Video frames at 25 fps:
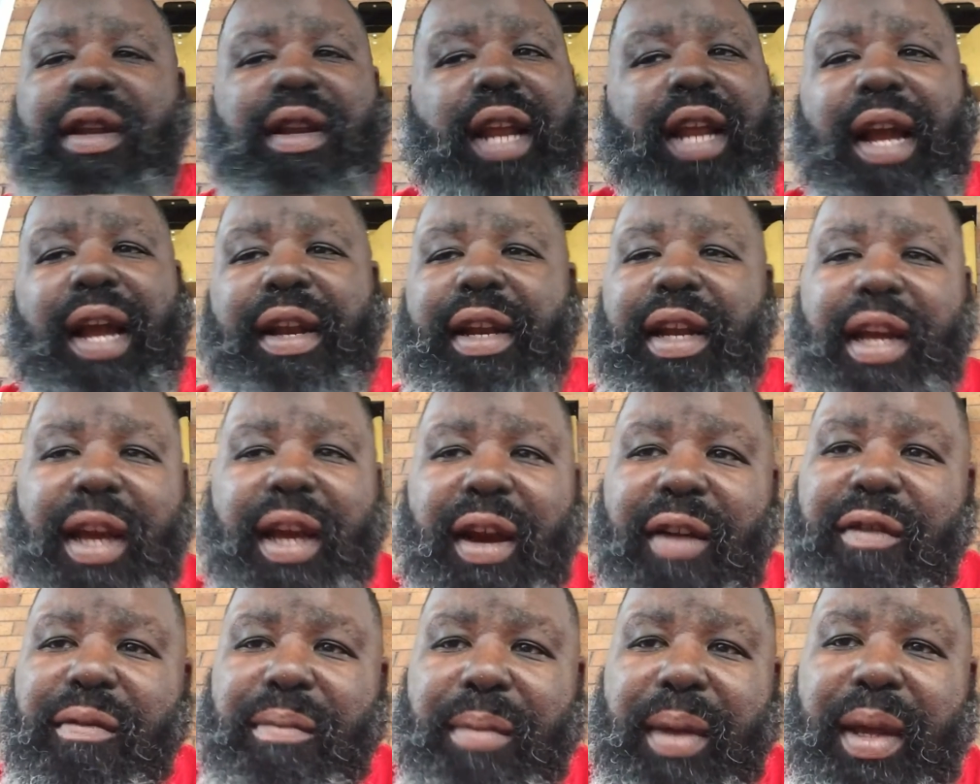not the
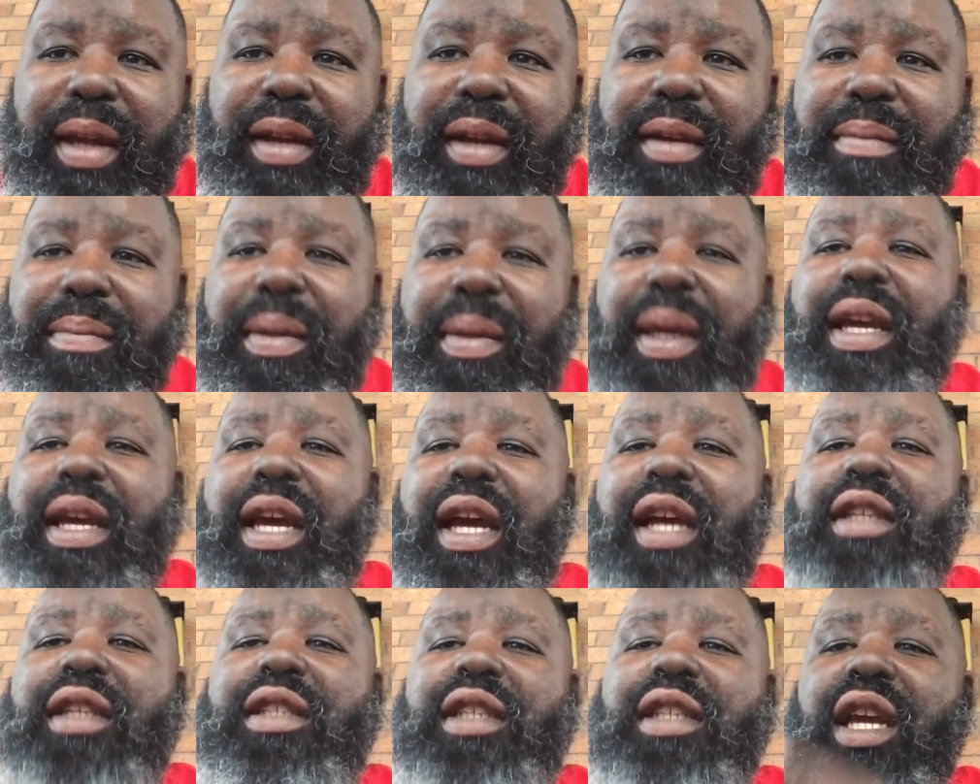government,
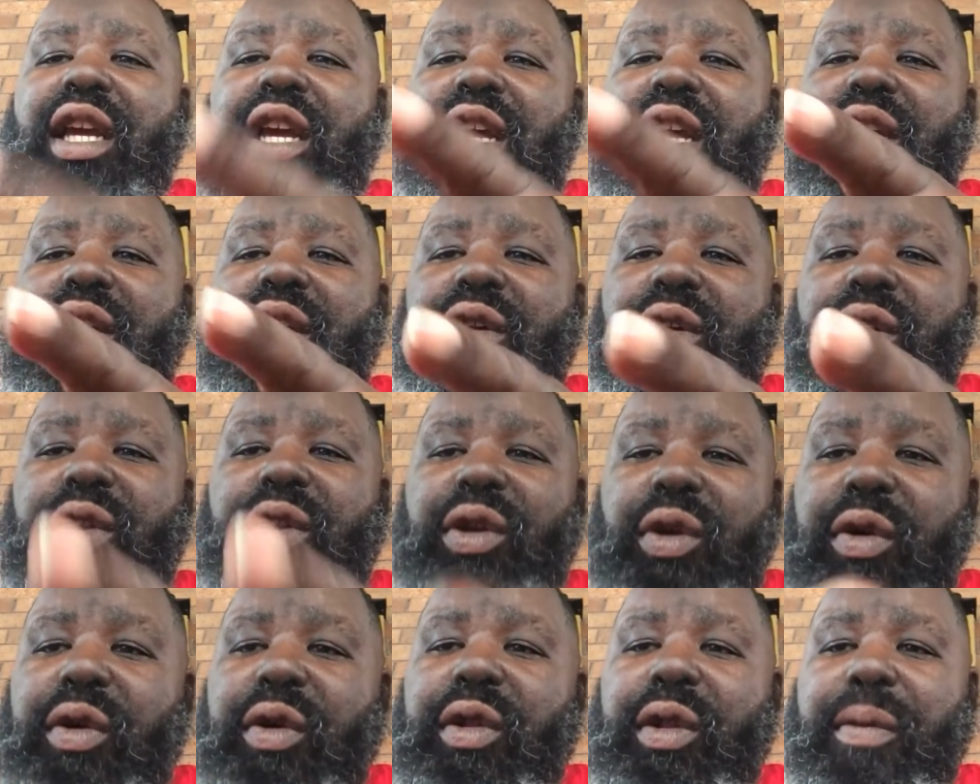because
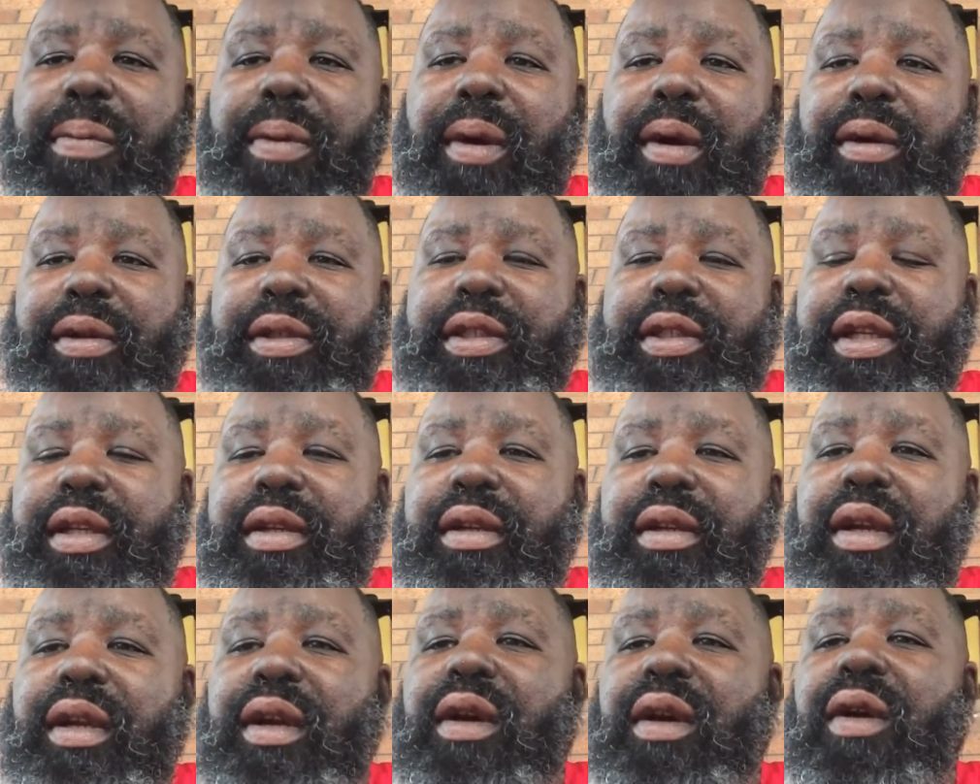you're the
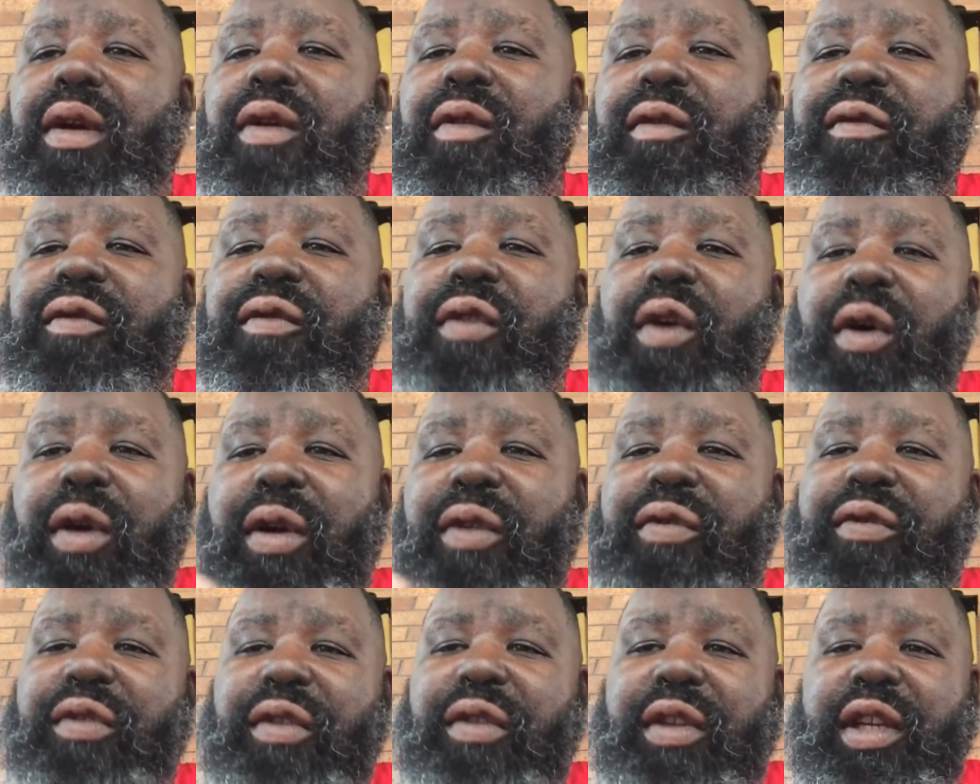person who
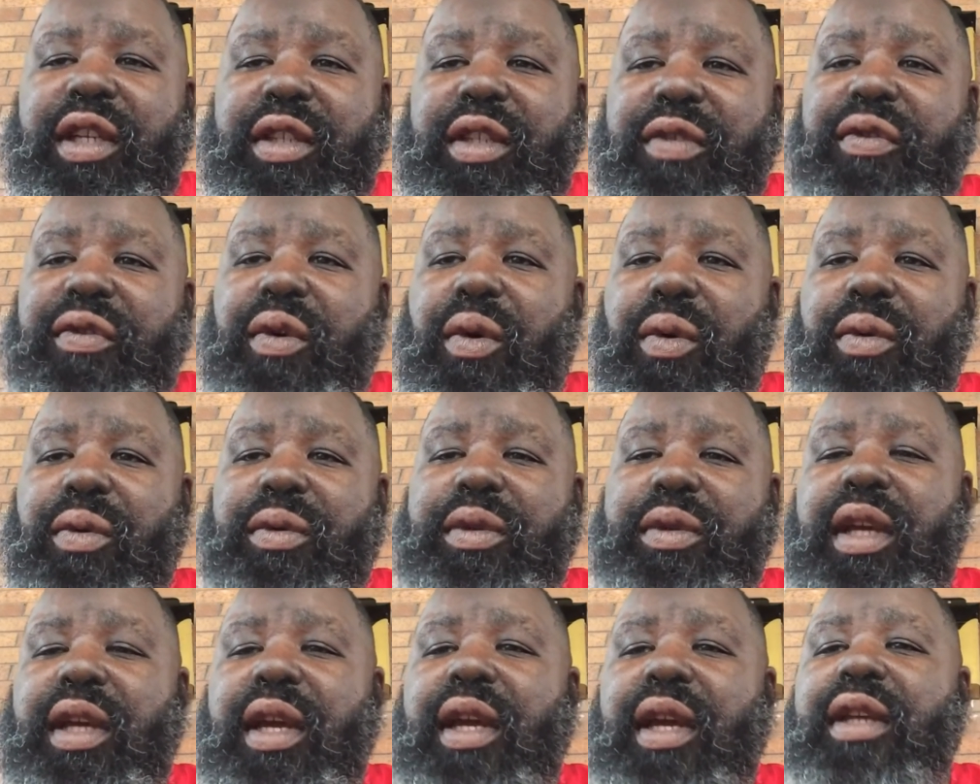voted for these
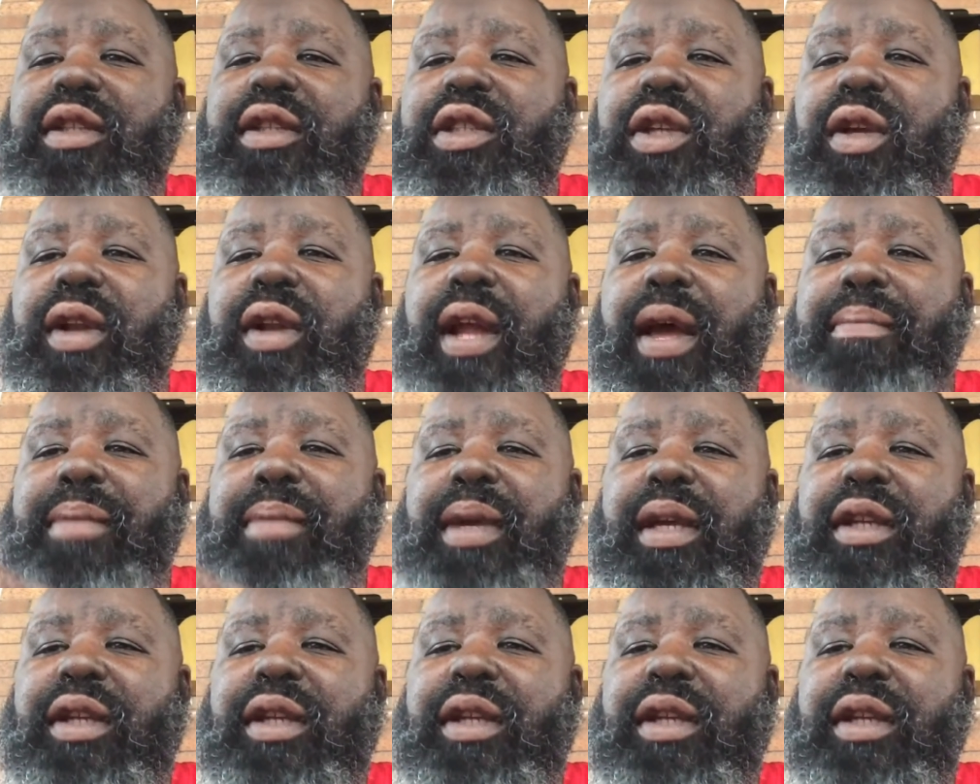fools. So that